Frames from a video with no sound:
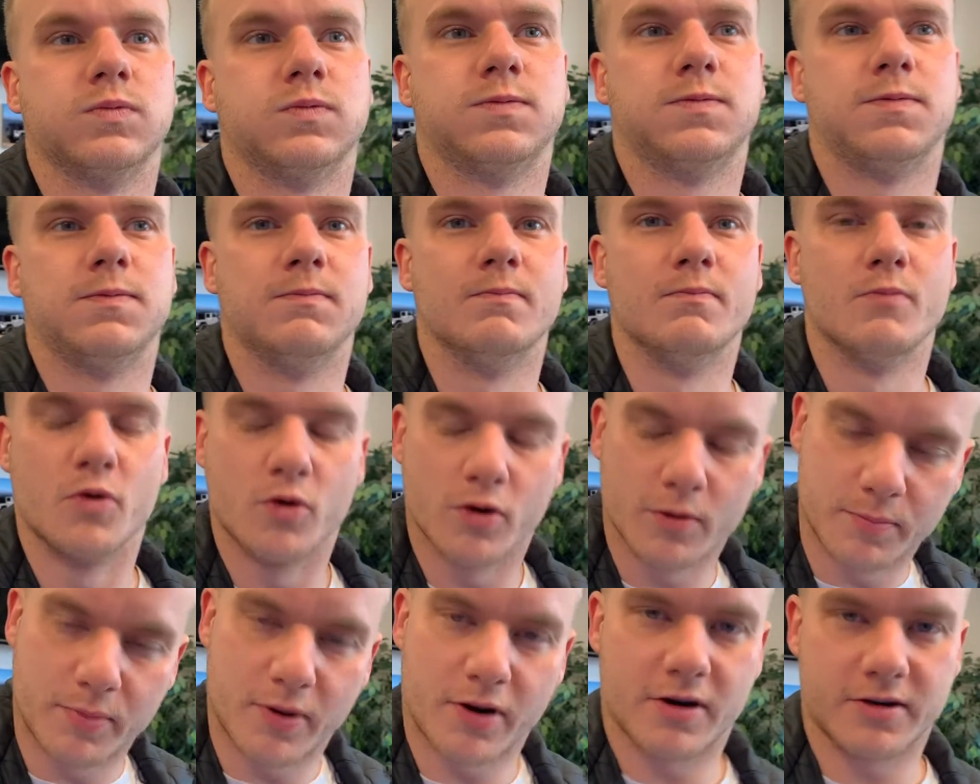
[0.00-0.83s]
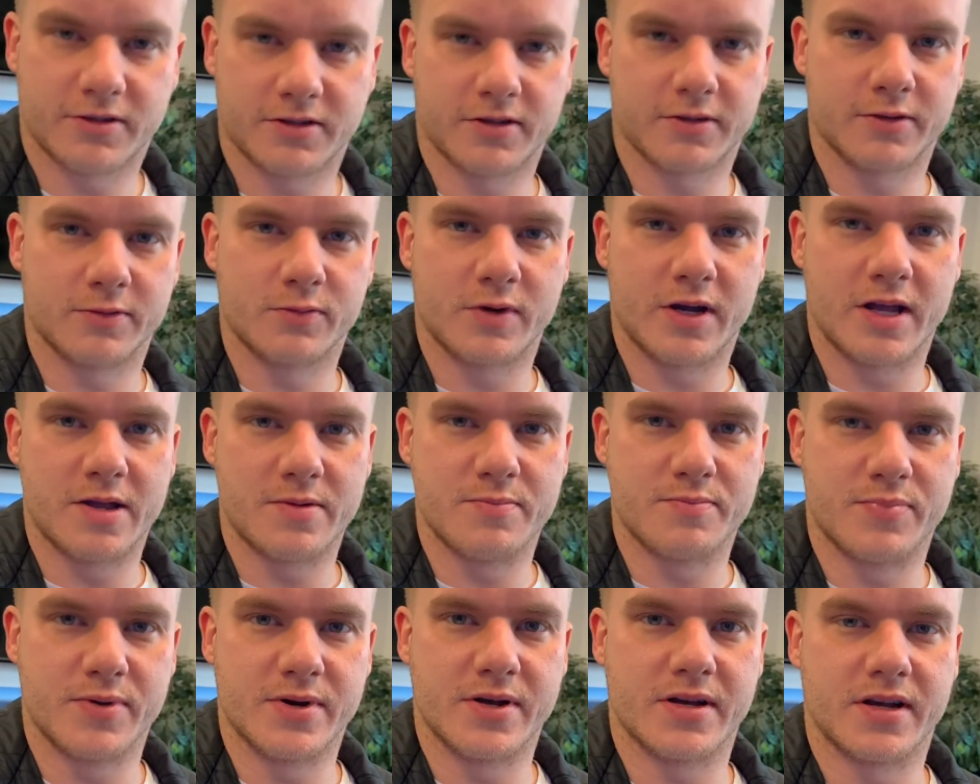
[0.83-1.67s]
more parts on the way,
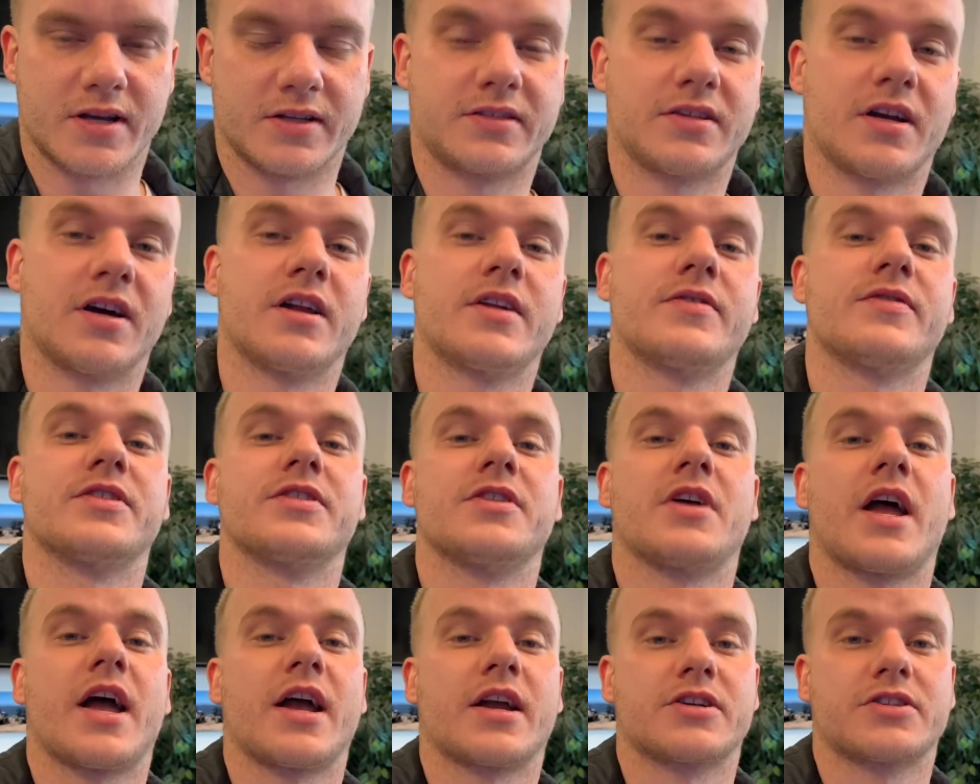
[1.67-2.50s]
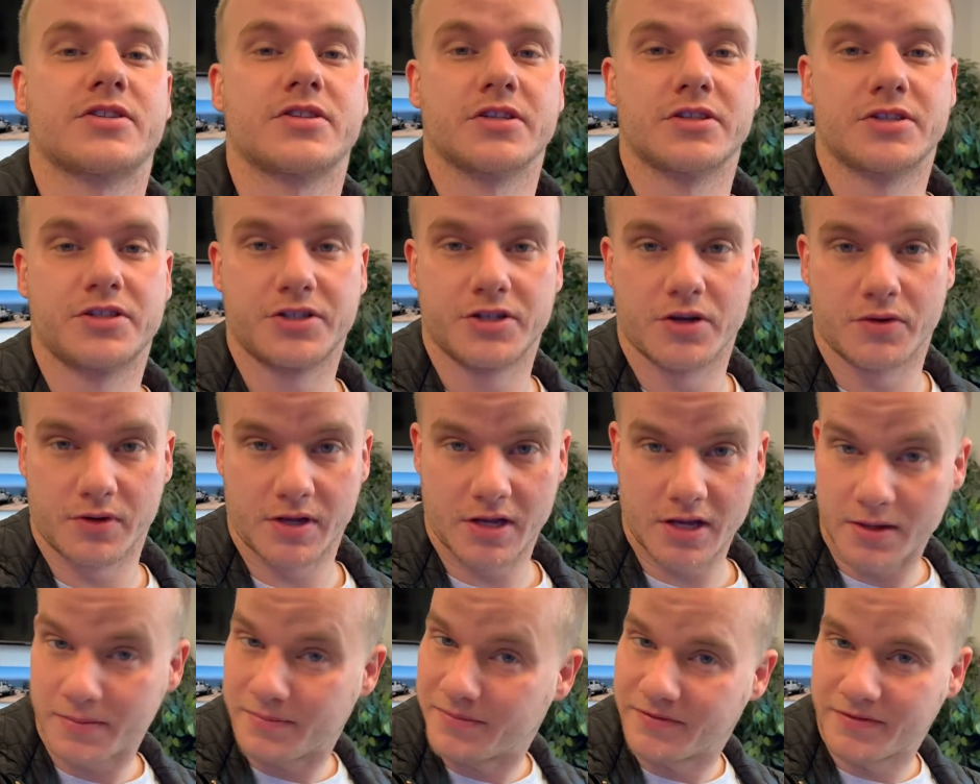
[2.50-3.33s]
but a ton of it actually showed
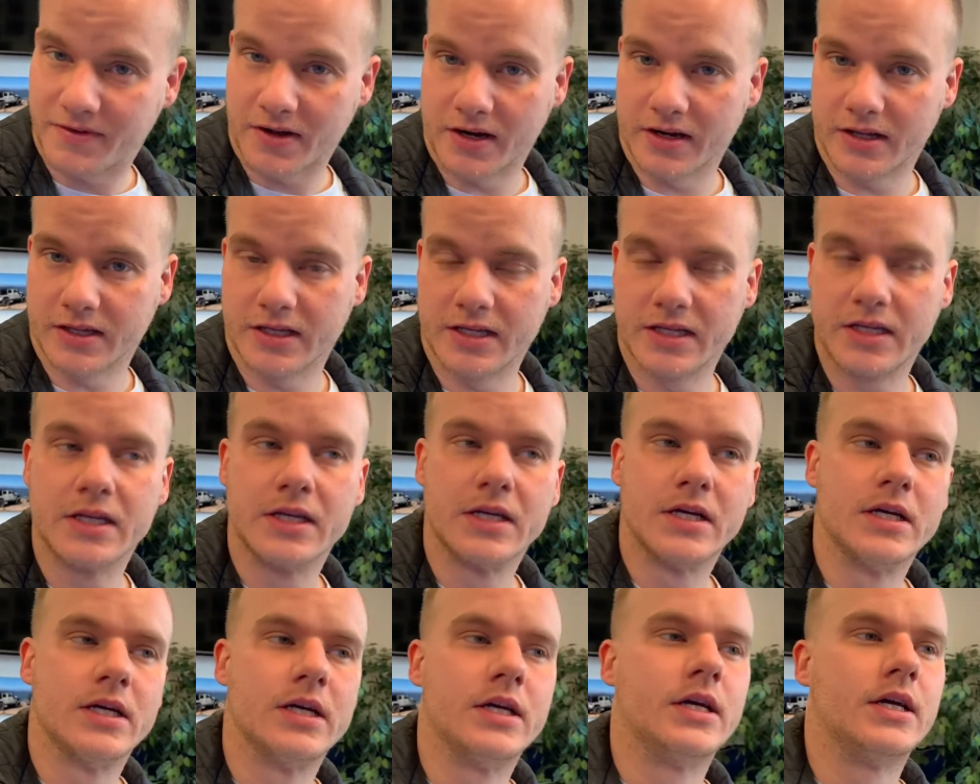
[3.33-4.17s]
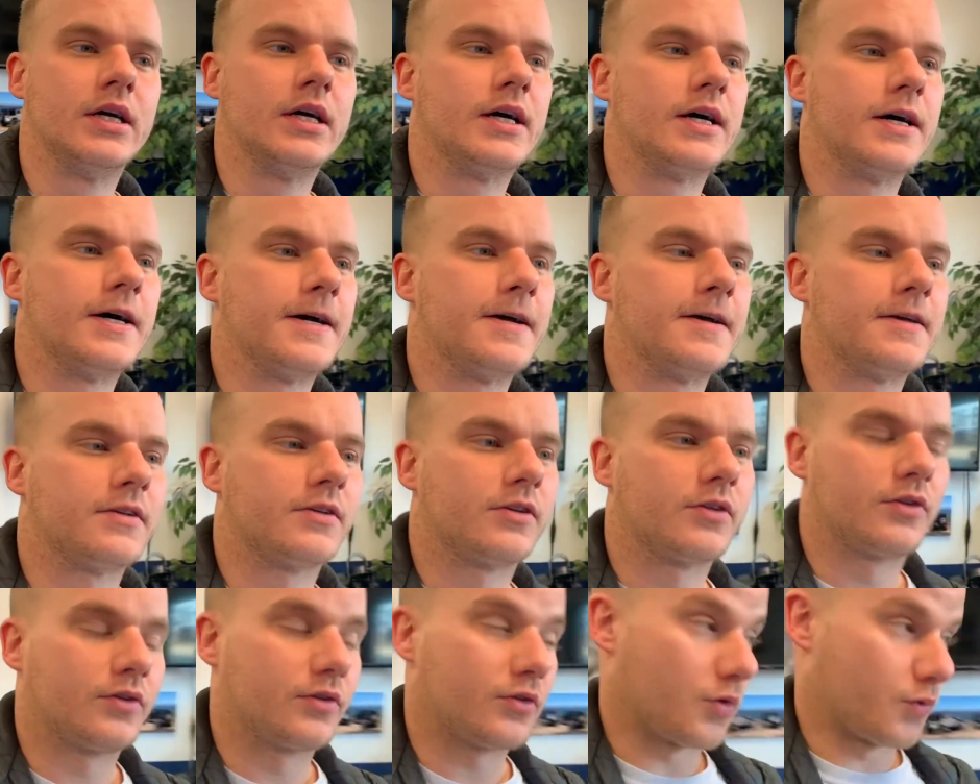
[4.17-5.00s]
up finally.
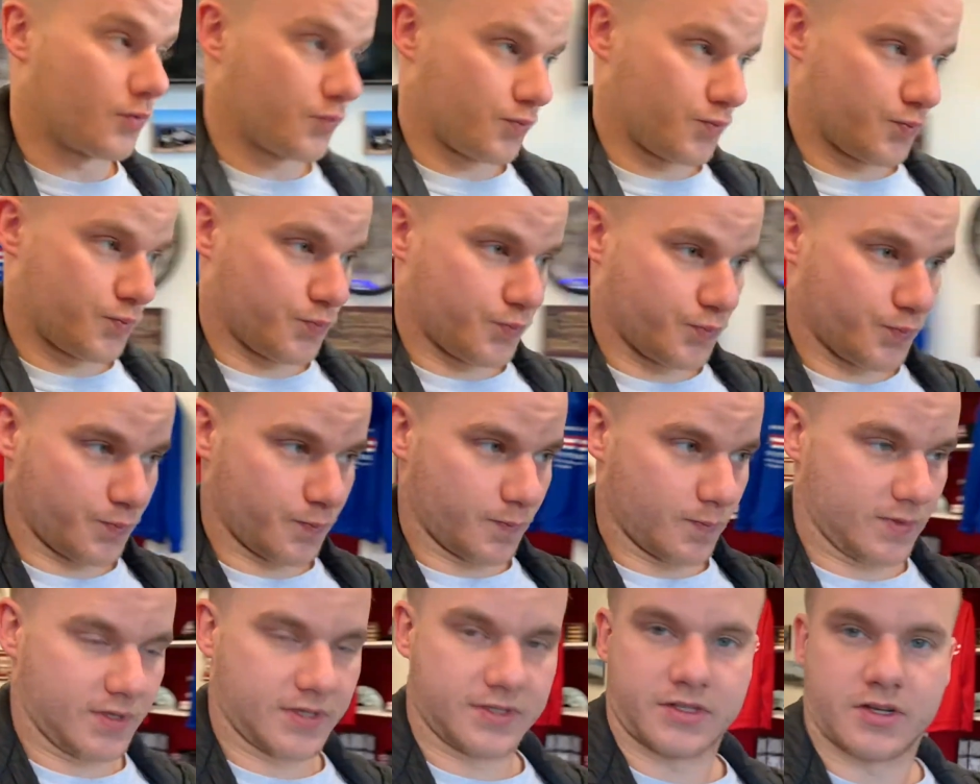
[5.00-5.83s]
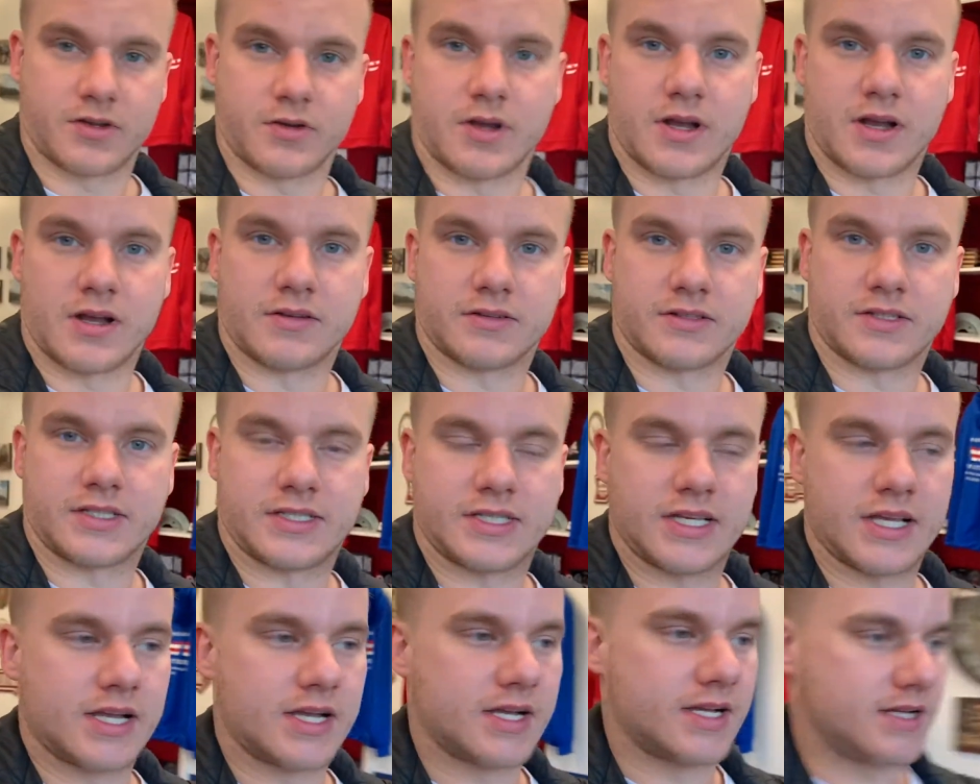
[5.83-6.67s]
So let's go
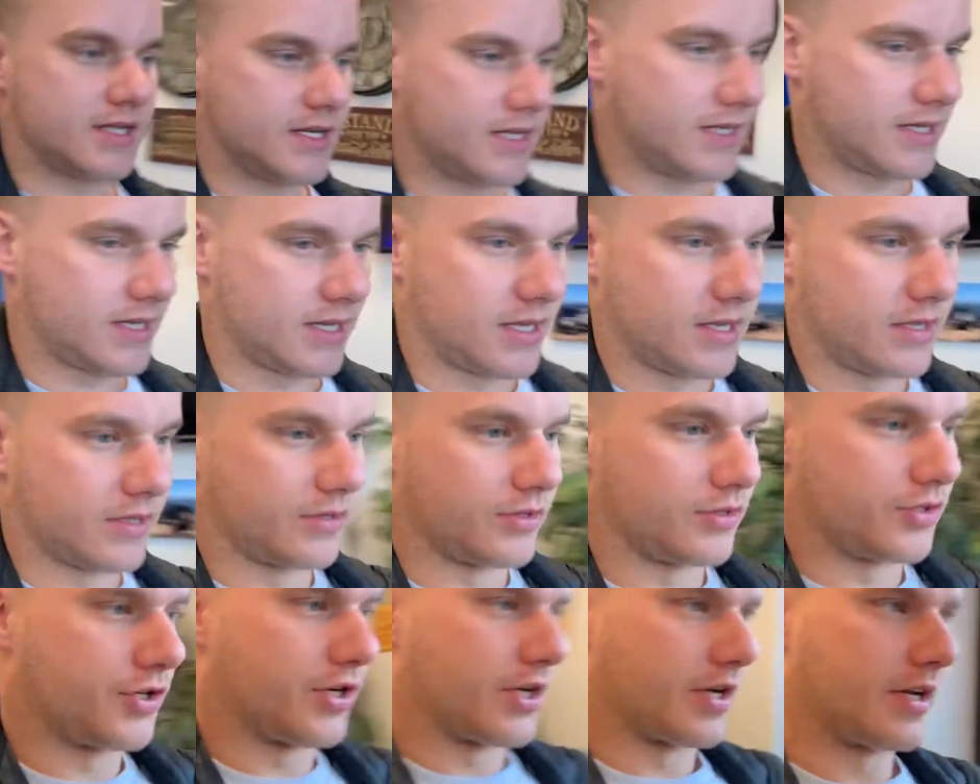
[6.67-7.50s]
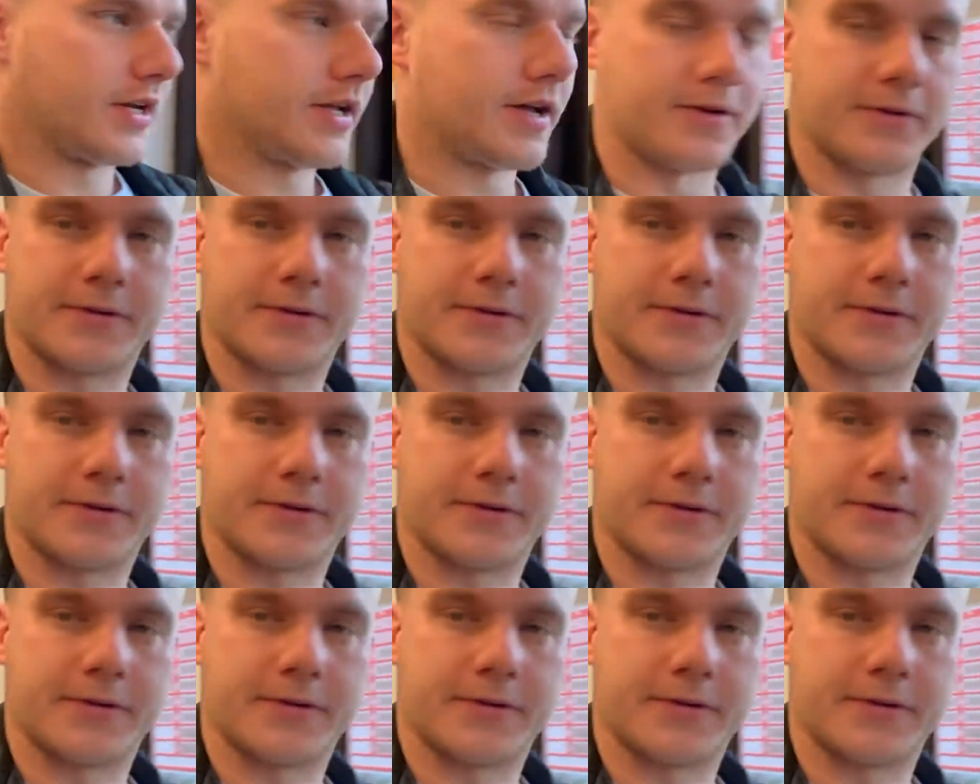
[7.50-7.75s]
outside and check it out.